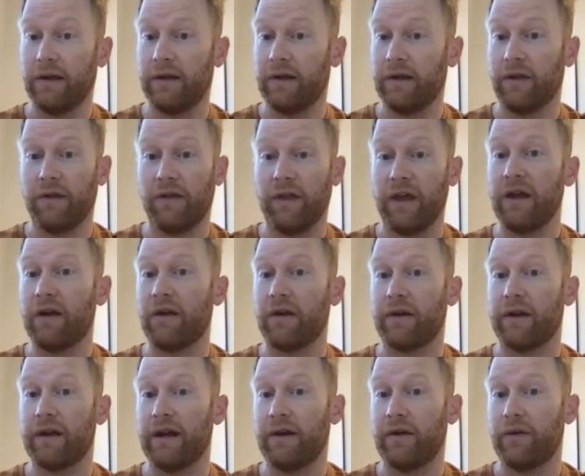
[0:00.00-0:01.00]
they are
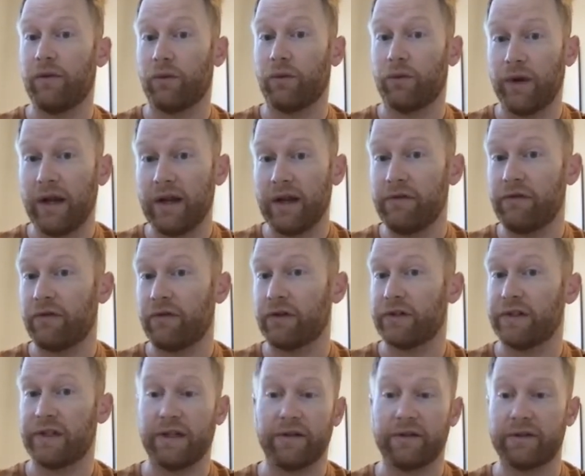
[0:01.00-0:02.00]
now ready for a
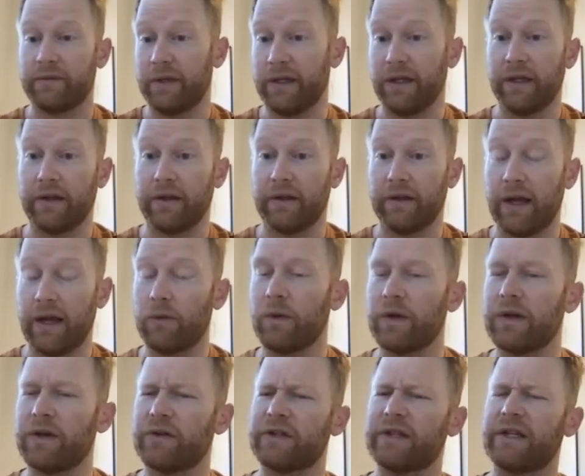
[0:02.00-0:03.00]
sales meeting. And
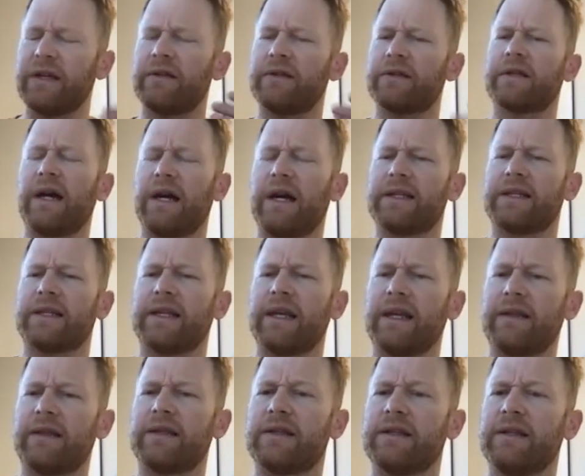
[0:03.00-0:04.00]
when your sales guys
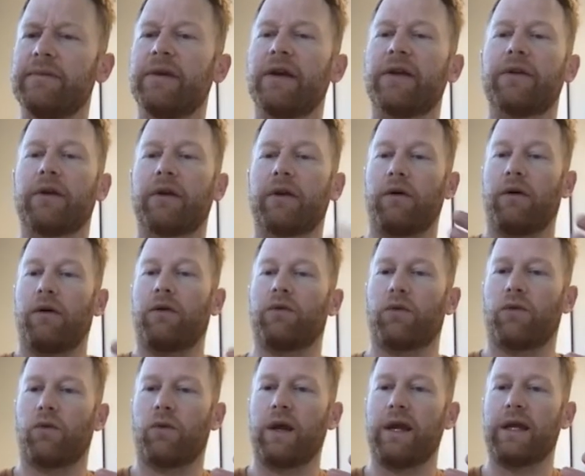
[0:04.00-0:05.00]
get this email, they go, oh,
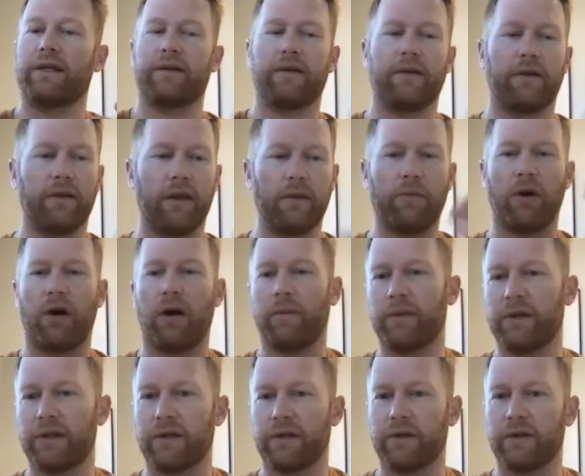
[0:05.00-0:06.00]
great. They pop
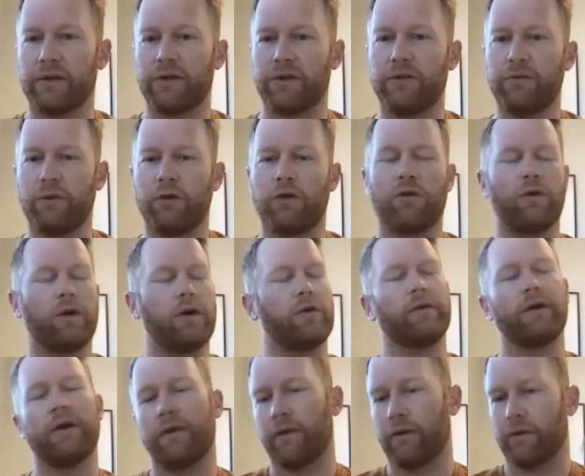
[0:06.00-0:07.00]
into their
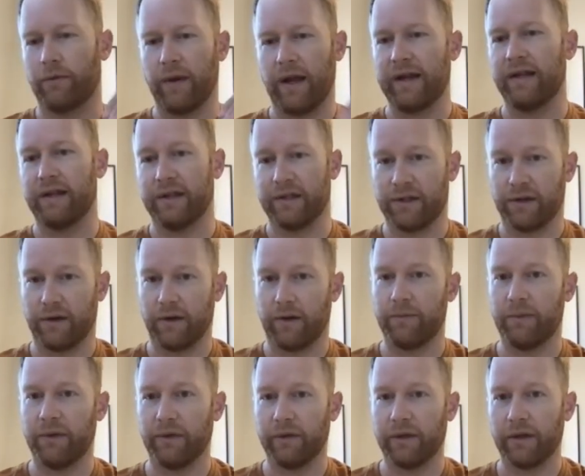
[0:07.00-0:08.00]
SumoQuote. They're ready to
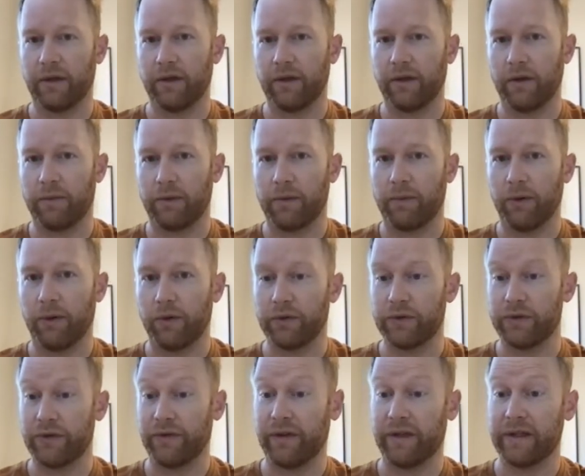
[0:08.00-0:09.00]
start building a
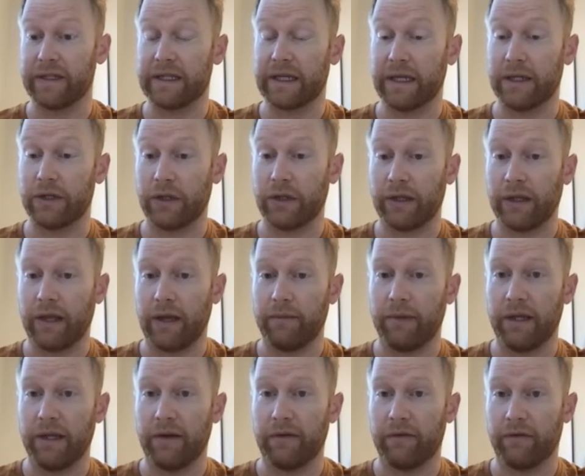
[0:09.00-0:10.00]
proposal and scheduling that
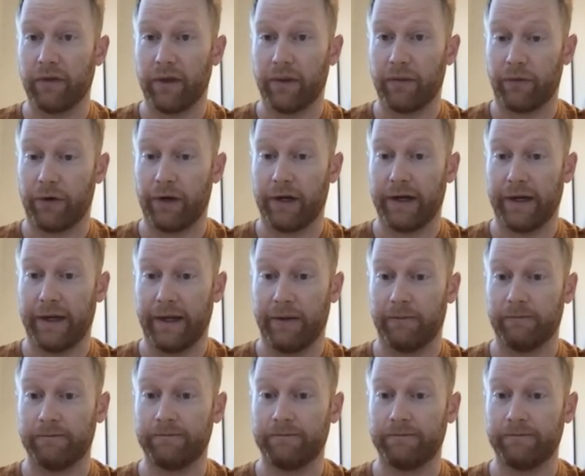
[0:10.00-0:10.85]
meeting for them right now.